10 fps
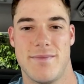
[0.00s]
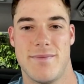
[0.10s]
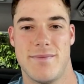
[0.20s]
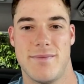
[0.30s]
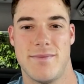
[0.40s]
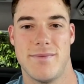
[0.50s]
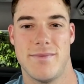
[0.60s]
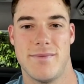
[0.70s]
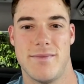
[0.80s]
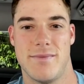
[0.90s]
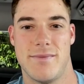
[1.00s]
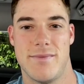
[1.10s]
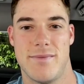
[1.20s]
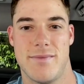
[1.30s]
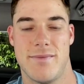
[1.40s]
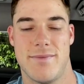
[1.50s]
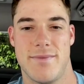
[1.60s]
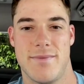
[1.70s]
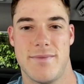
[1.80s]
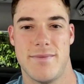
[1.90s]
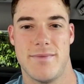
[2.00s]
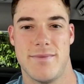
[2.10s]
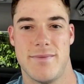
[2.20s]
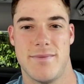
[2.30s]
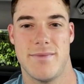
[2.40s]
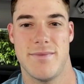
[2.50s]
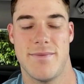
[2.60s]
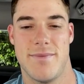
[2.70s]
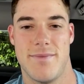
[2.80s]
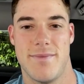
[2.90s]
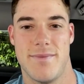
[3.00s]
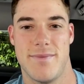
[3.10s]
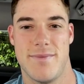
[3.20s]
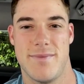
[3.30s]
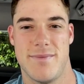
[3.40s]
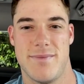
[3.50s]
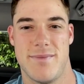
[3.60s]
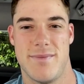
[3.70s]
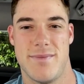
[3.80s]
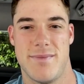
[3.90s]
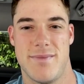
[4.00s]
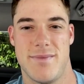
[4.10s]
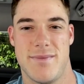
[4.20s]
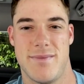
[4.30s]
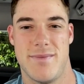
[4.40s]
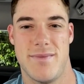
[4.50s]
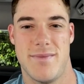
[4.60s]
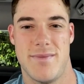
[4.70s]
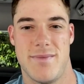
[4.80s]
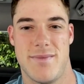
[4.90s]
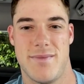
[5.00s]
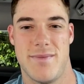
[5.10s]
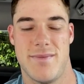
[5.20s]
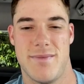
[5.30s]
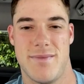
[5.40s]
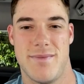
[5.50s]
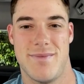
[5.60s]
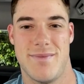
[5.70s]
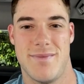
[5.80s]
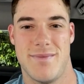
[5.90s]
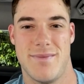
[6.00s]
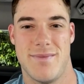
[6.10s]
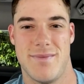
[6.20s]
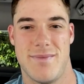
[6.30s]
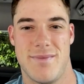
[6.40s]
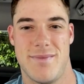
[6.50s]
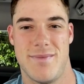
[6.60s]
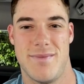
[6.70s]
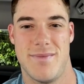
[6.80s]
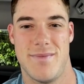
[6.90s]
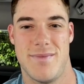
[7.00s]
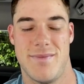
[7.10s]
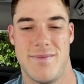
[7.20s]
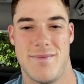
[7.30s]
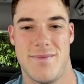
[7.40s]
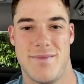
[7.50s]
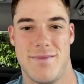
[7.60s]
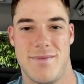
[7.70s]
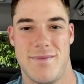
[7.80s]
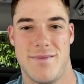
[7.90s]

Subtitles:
[no speech]